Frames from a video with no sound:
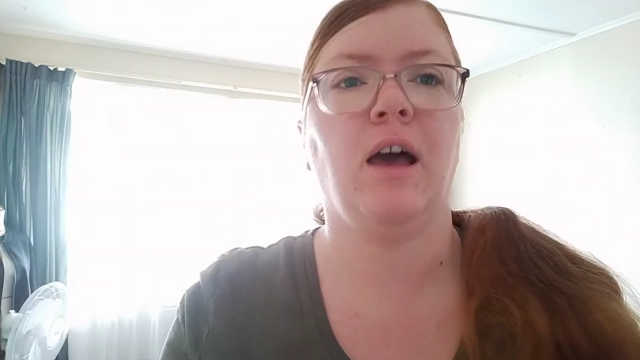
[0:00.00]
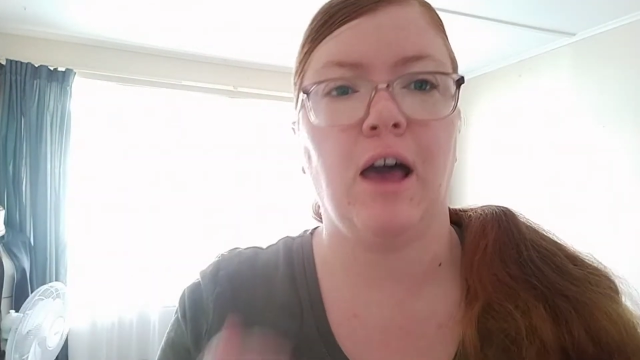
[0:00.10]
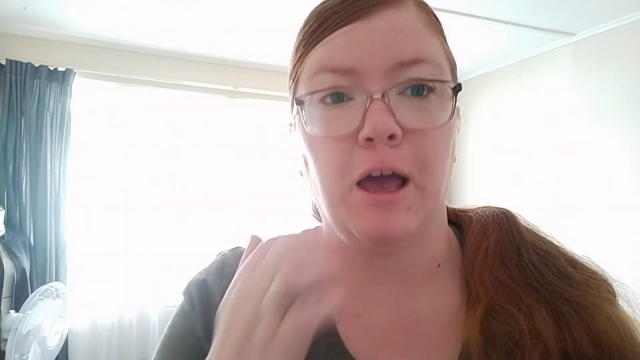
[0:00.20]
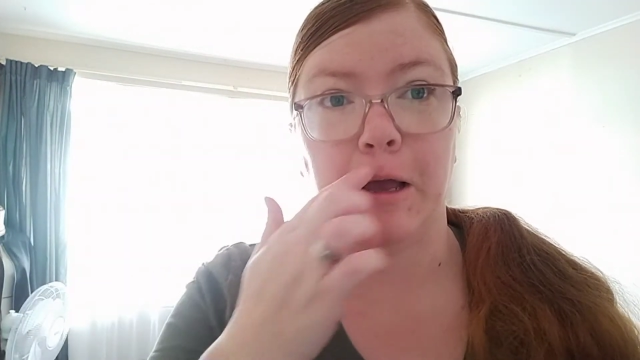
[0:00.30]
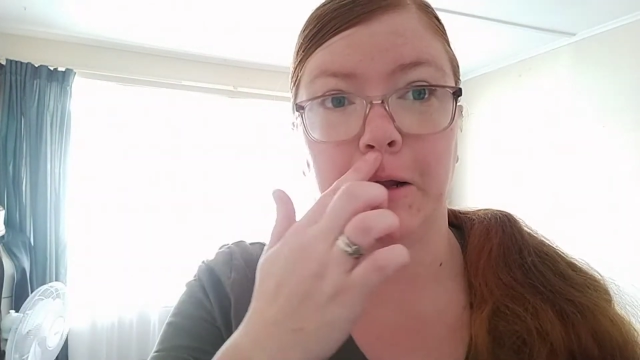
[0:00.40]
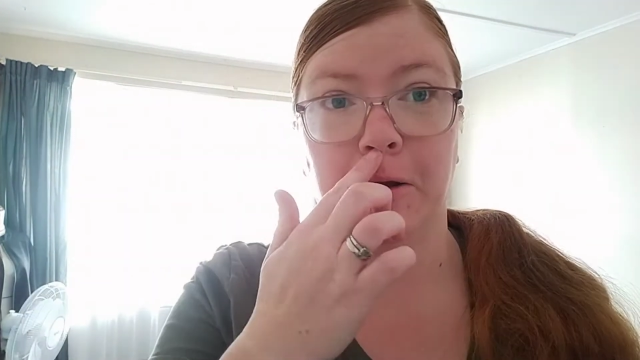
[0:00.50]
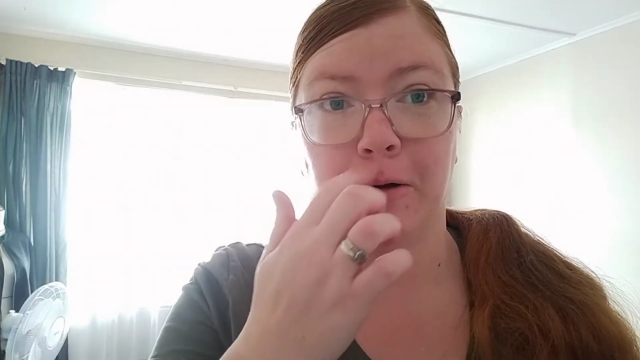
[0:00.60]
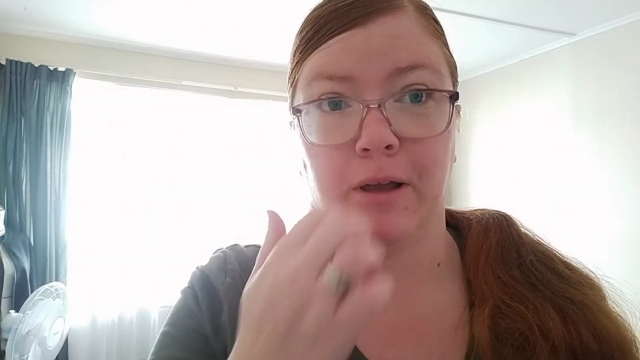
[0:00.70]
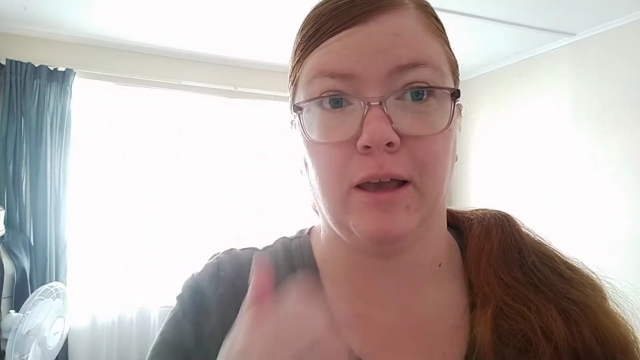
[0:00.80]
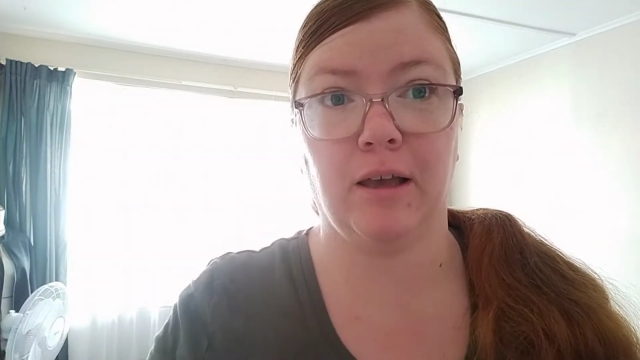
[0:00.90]
and I'll
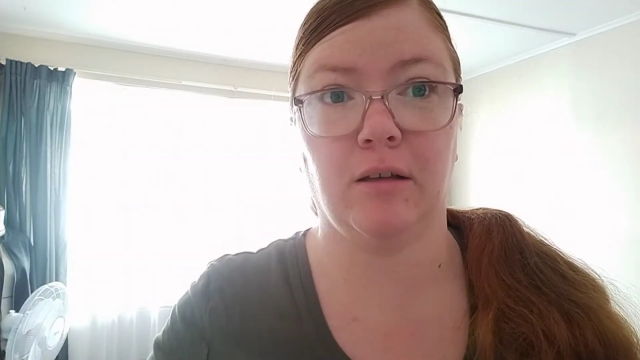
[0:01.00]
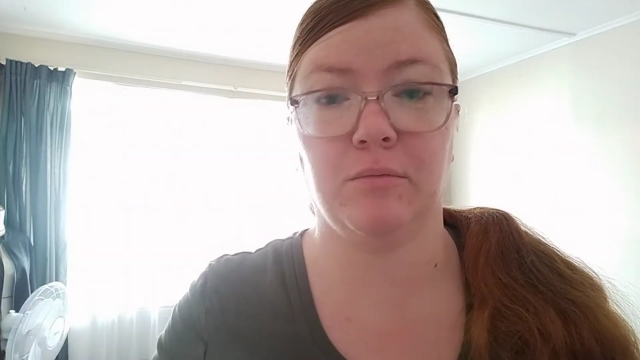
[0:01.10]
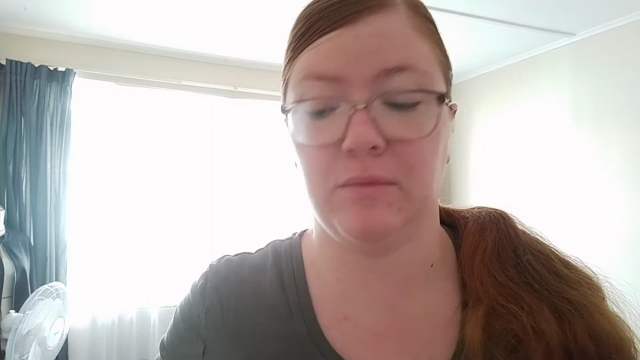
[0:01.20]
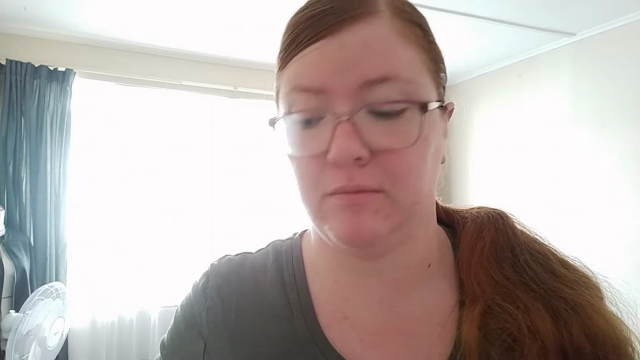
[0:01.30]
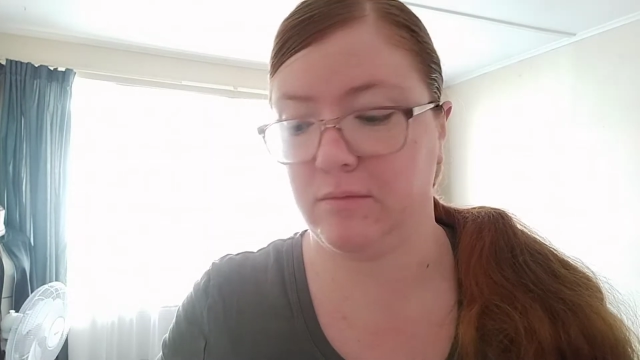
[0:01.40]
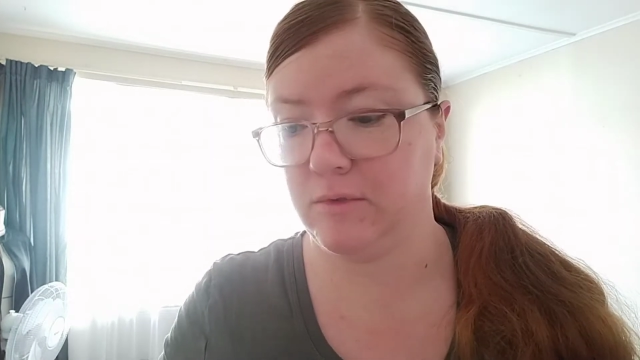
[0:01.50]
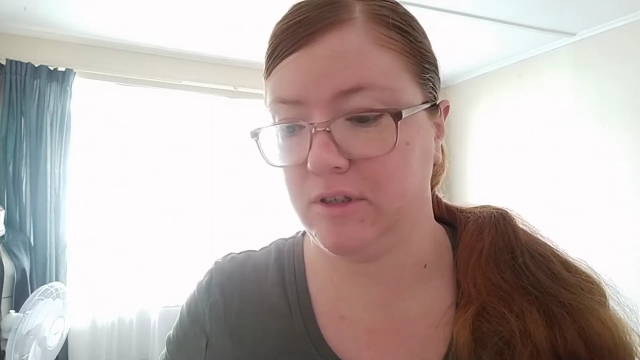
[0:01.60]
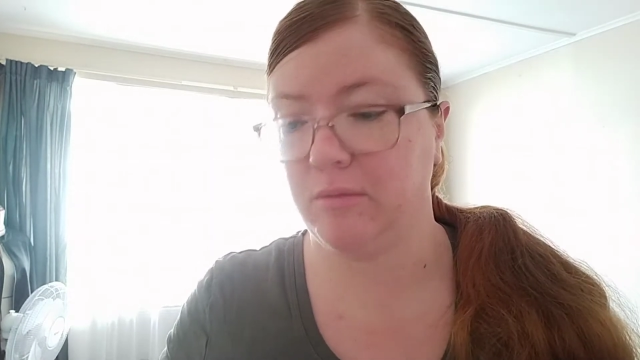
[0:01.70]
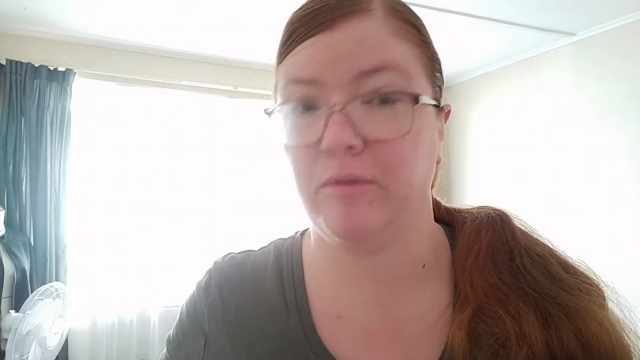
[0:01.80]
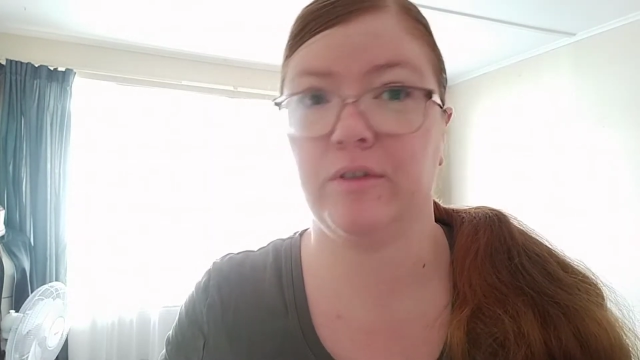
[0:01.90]
get him
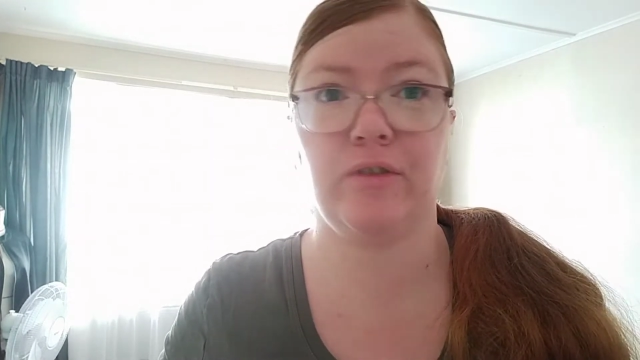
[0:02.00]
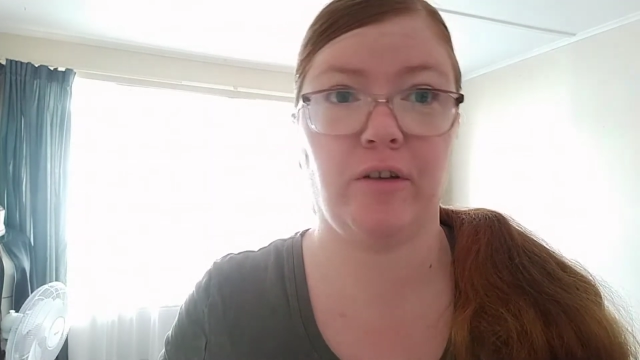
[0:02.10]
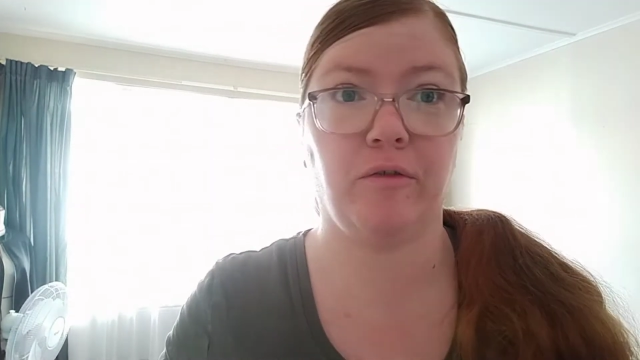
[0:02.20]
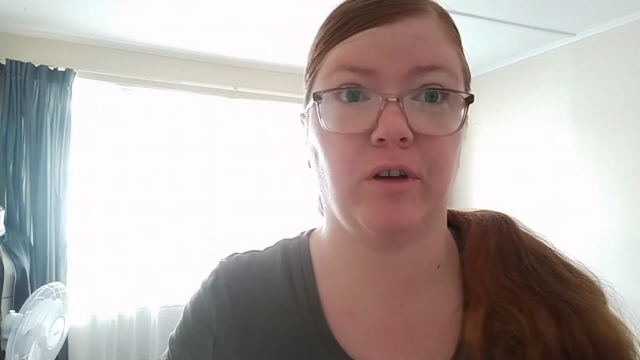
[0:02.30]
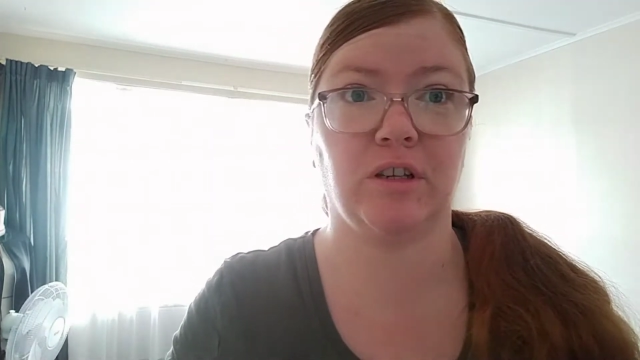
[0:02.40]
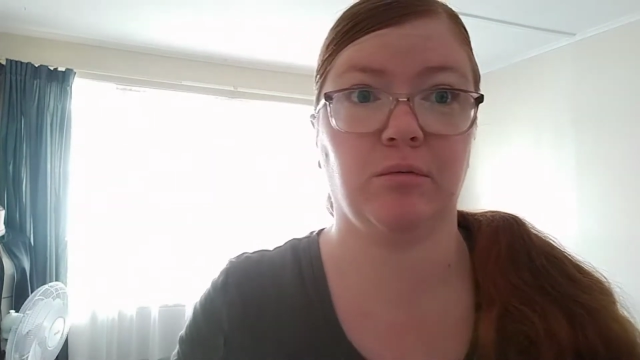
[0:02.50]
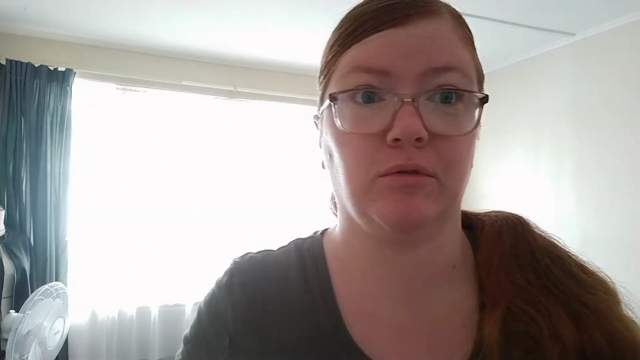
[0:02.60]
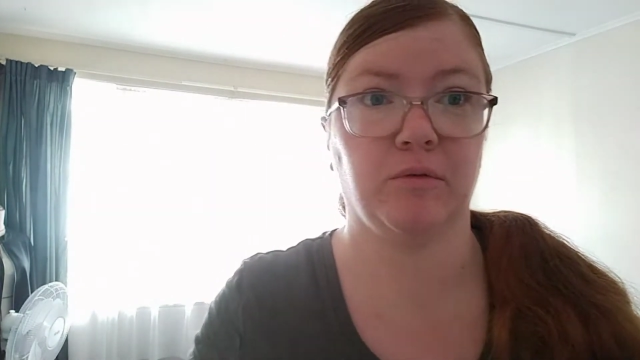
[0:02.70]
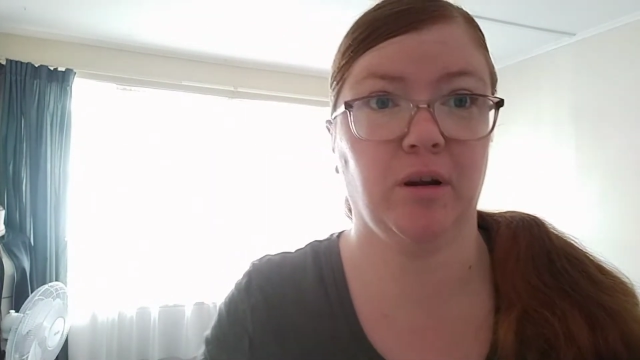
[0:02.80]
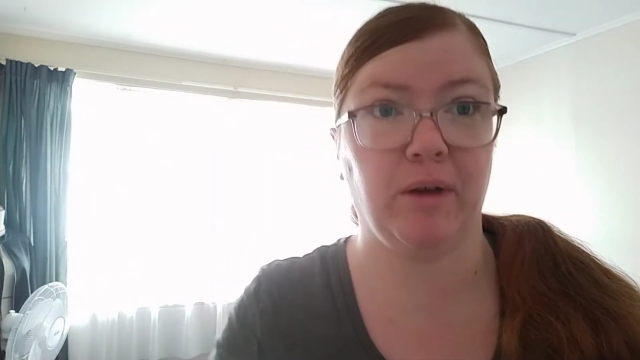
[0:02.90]
some of his favourite vegetables
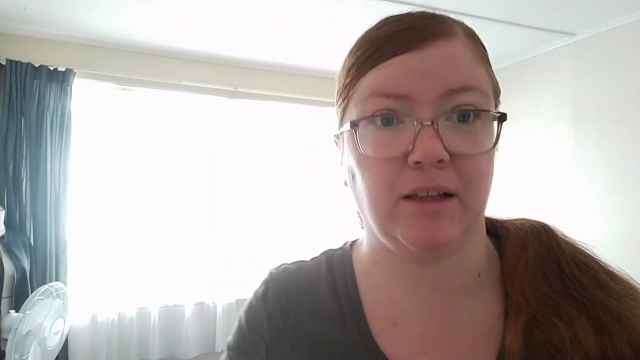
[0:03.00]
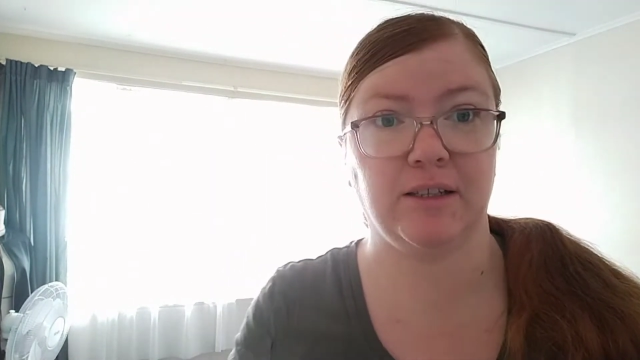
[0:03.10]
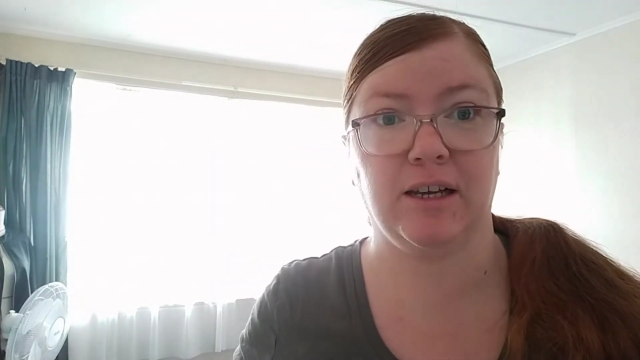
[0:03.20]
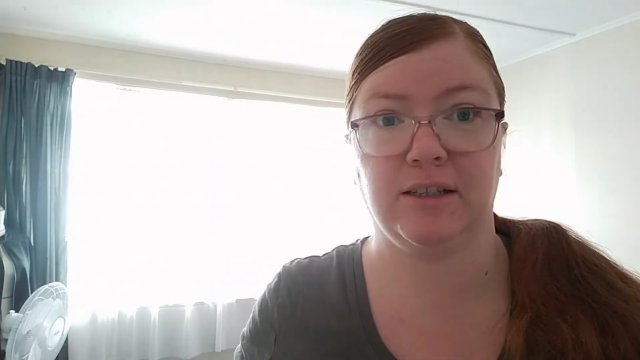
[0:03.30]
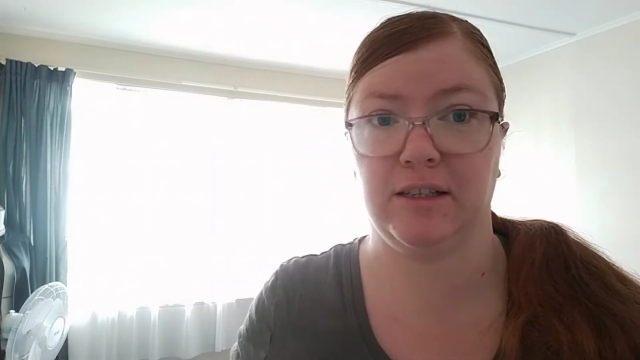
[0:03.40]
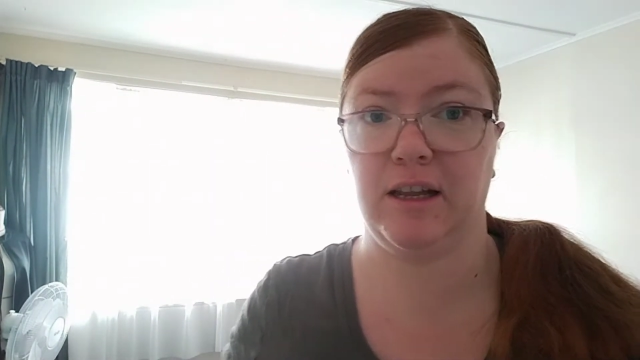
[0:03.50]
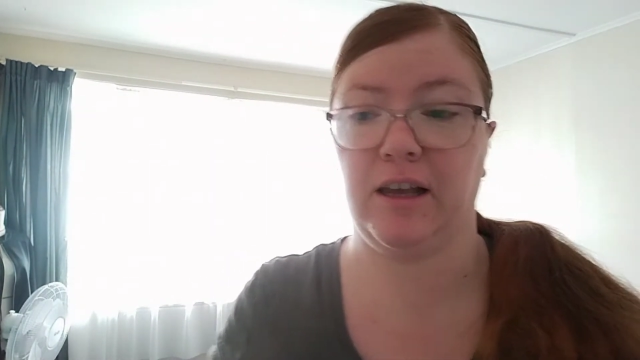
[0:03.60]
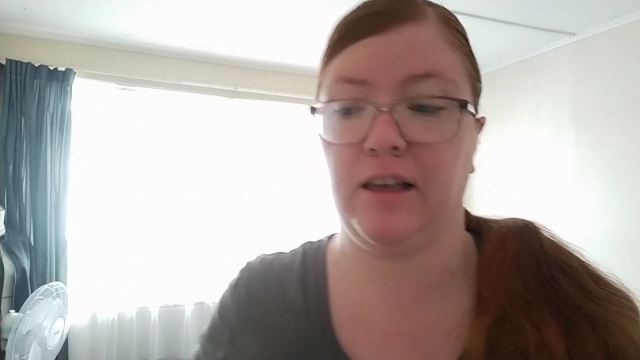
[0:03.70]
when I'm out in town today.